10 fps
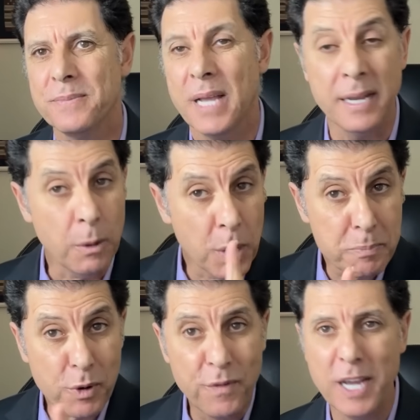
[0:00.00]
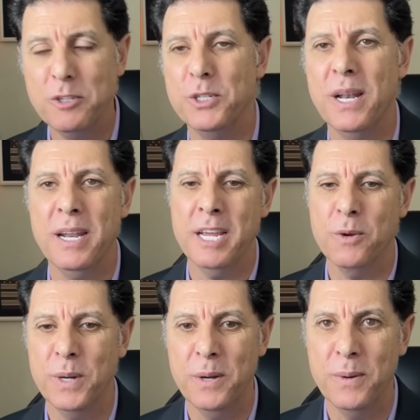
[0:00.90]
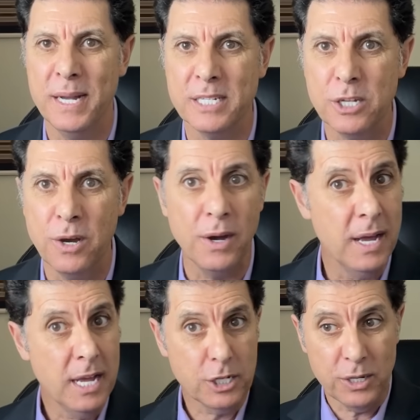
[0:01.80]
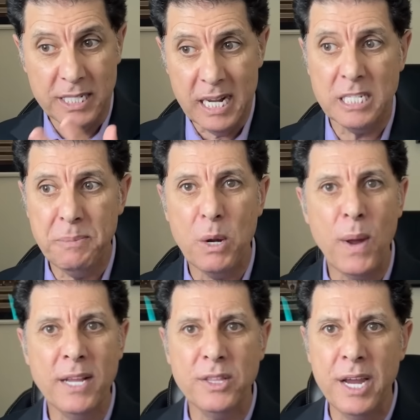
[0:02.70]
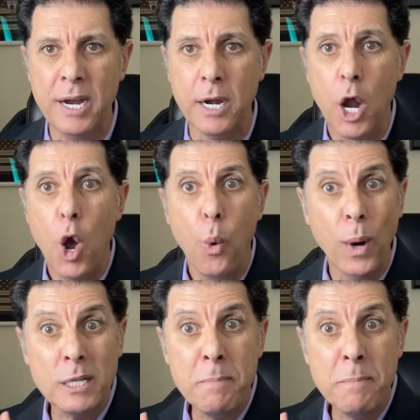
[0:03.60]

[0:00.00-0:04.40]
And I will provide you the link where it was. So it tells me right there what